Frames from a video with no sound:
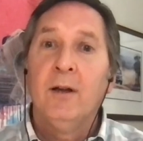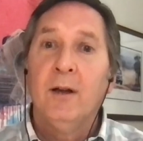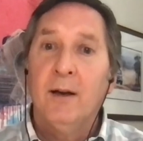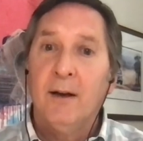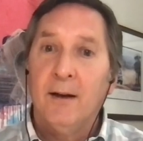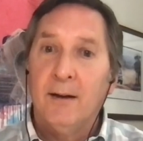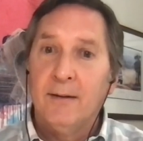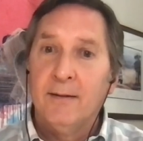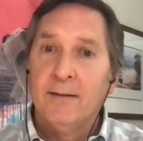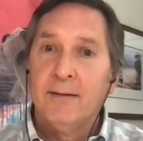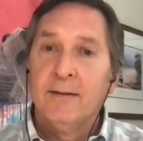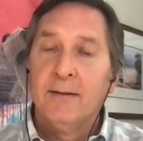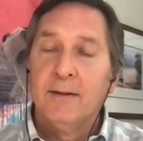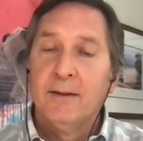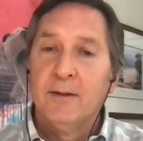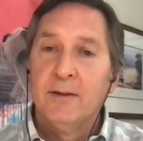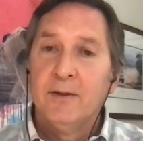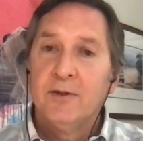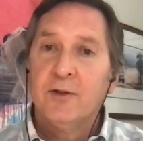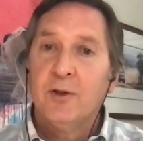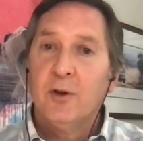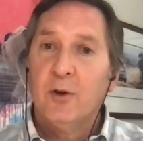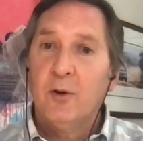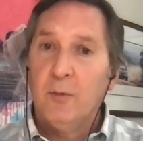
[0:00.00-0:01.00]
Yeah.
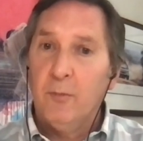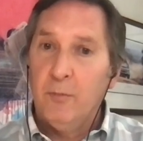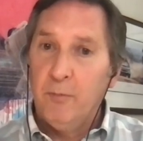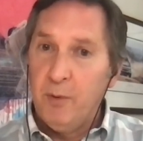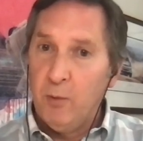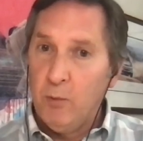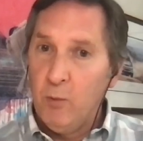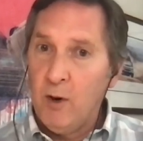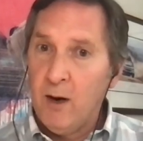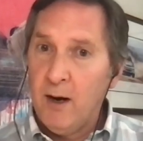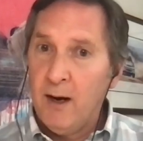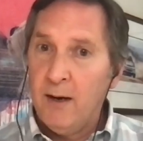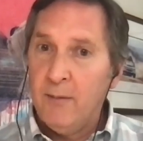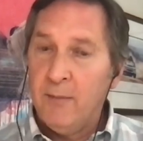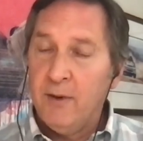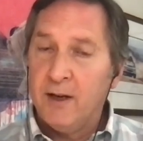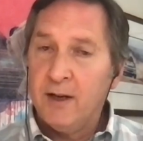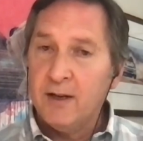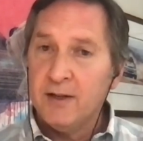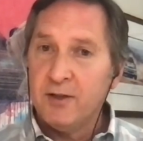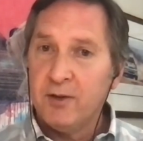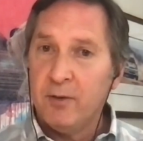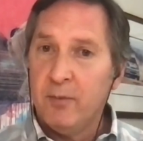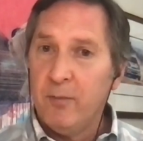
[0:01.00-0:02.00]
So the why?
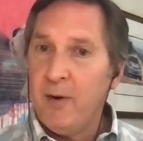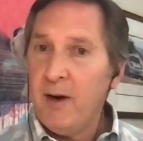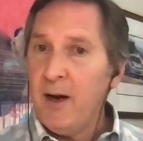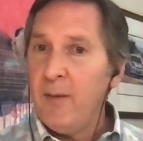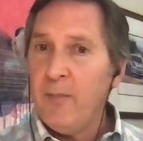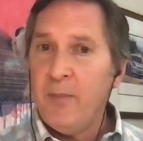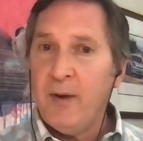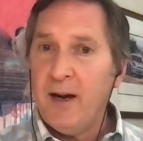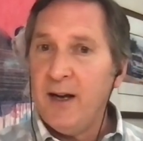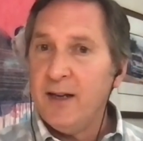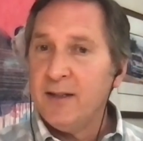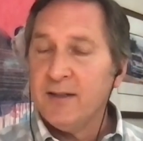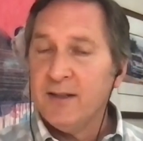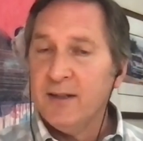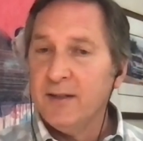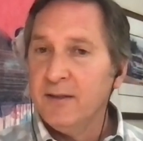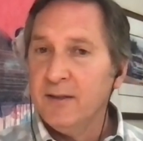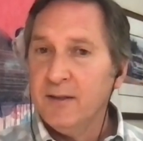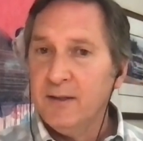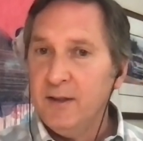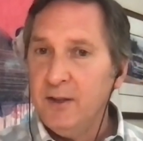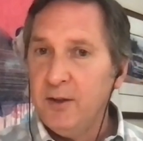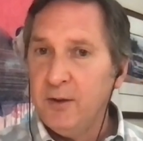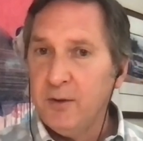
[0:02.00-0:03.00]
Because they're bypassing
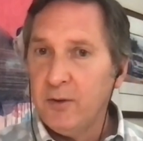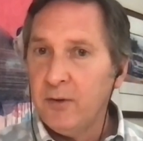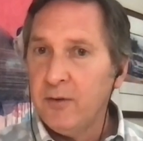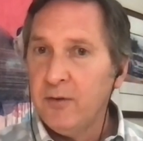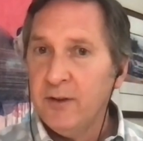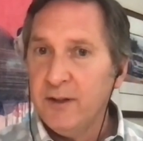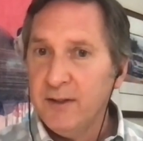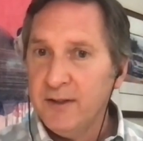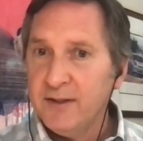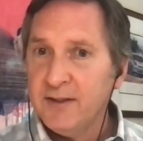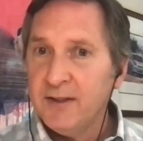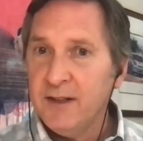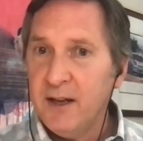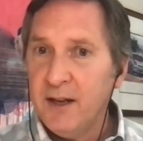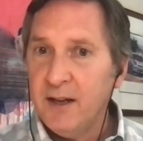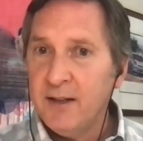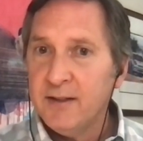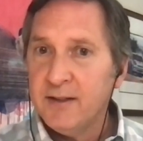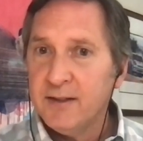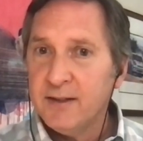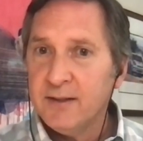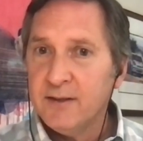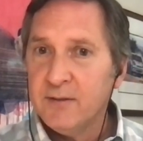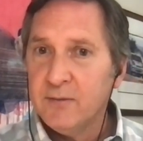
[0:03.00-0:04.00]
the dealer in a
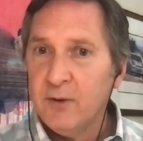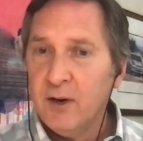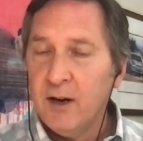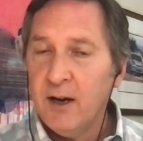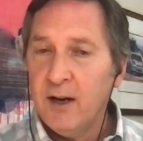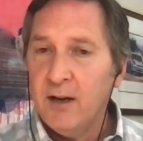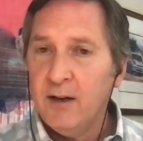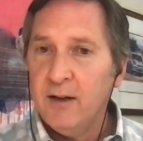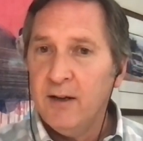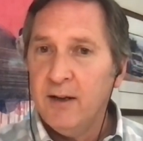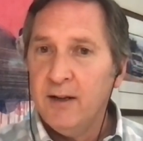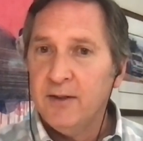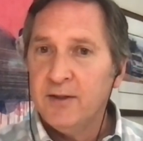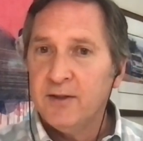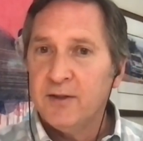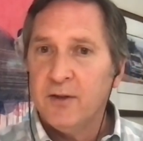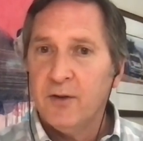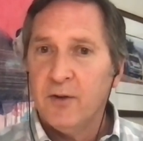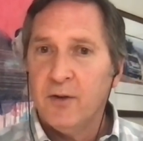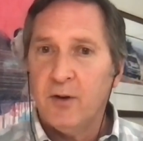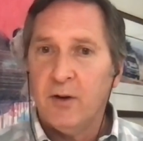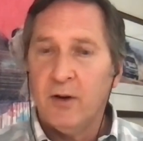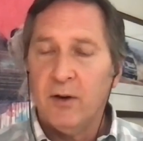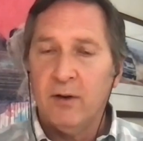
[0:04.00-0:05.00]
sense, right? And
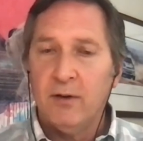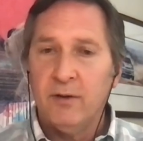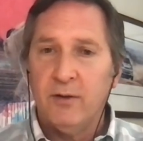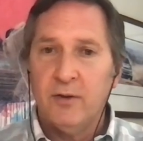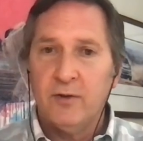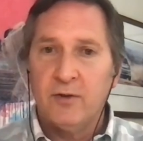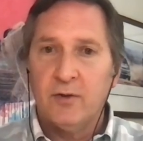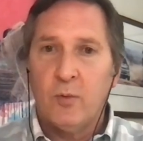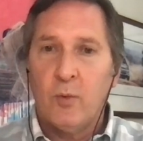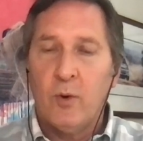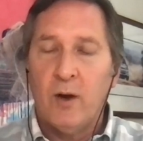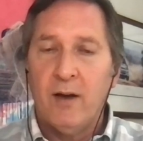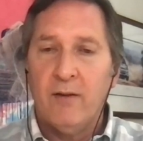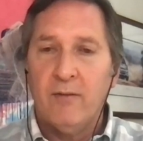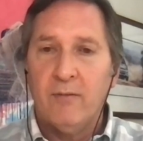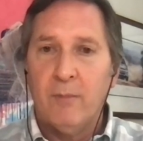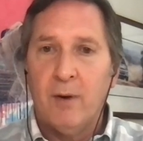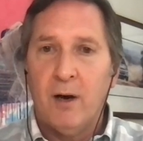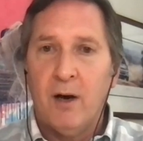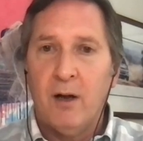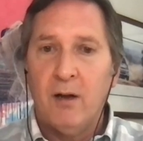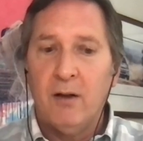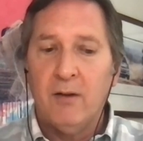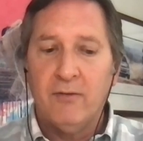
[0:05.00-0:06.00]
so there, there's a way of
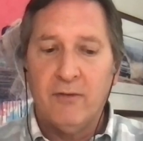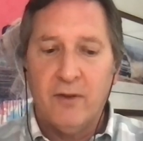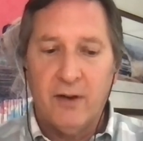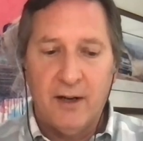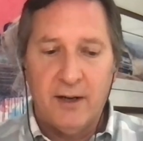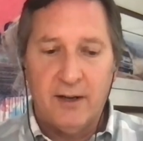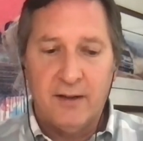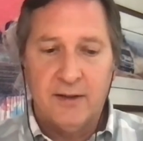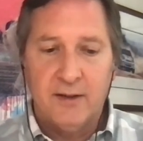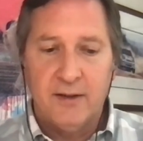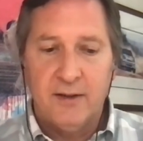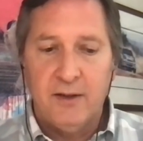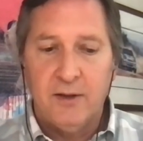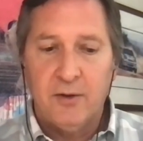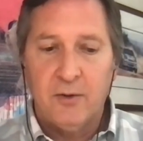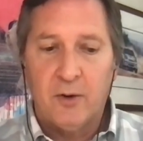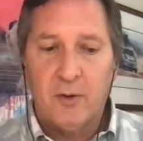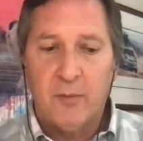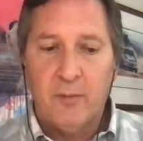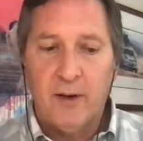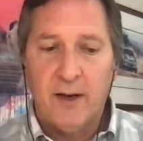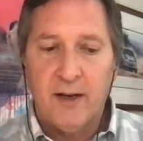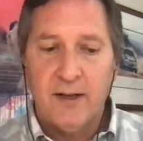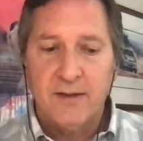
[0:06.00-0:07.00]
mollifying the
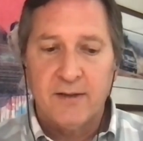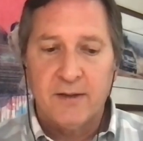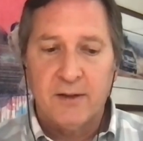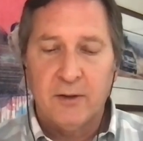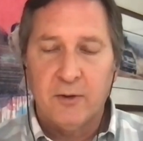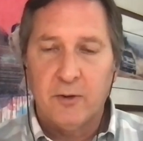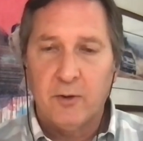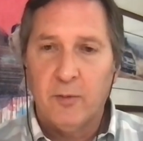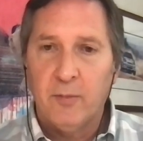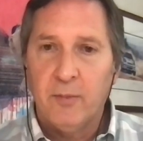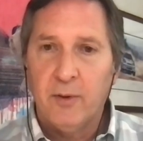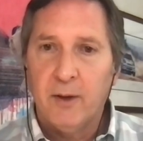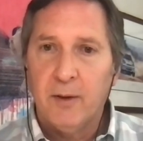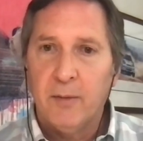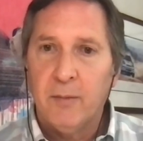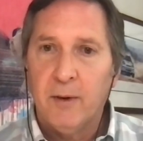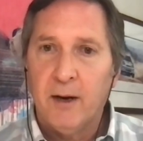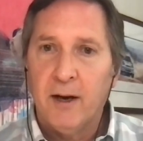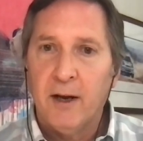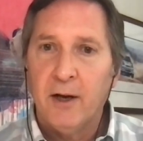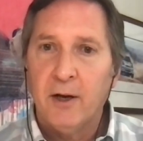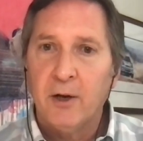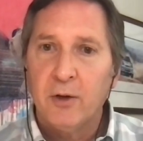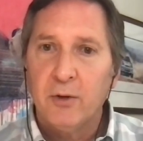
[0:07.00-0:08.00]
dealer base a little bit
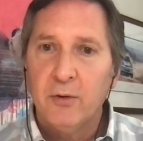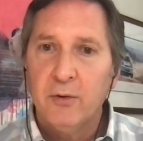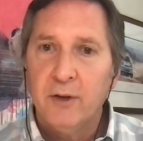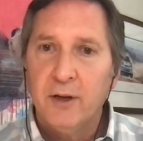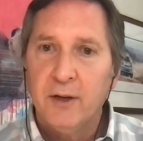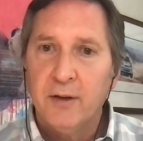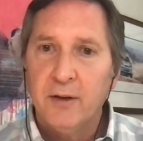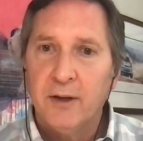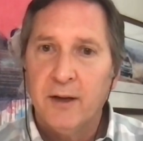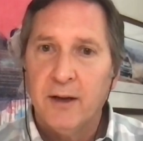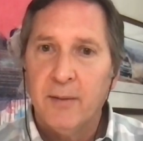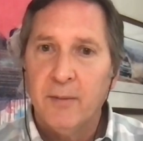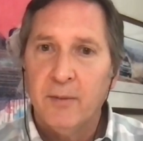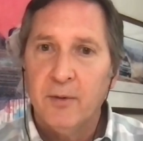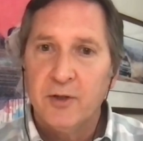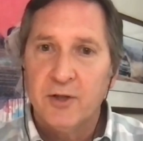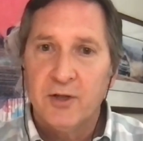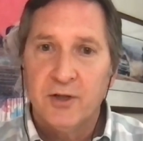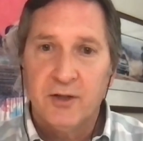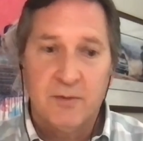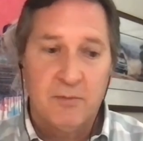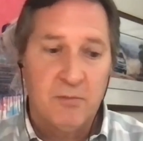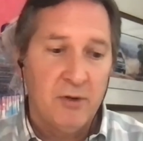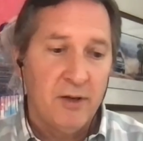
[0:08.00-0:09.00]
by including them,
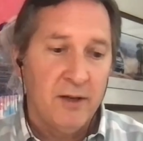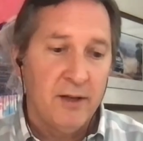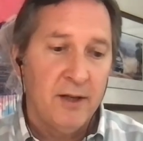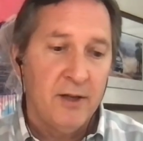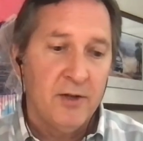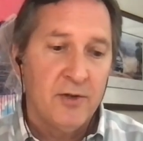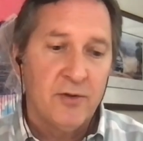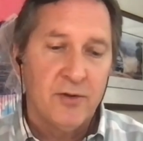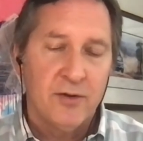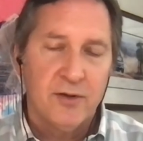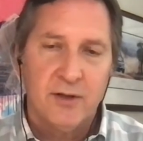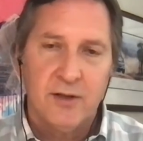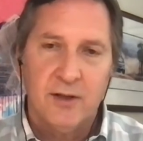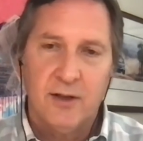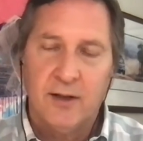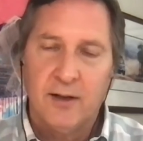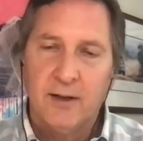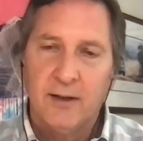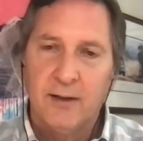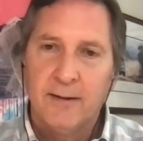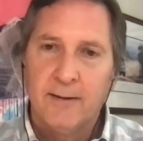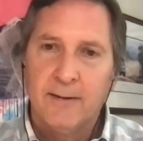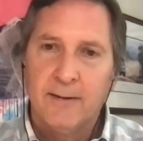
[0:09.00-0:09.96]
which is pretty interesting.